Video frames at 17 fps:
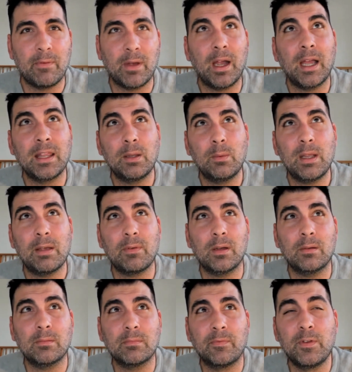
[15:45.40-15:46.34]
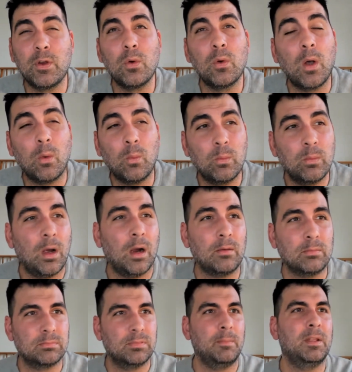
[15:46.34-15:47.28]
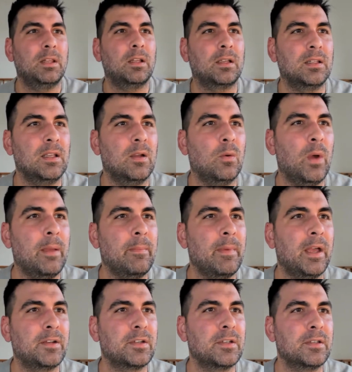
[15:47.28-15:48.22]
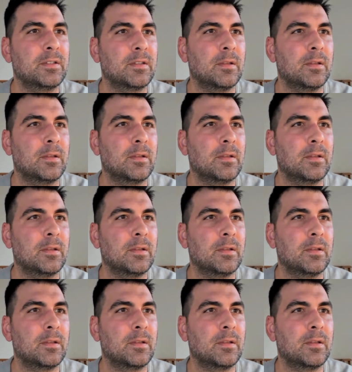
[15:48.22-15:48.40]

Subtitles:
think we have a few. Let me look at the away matches.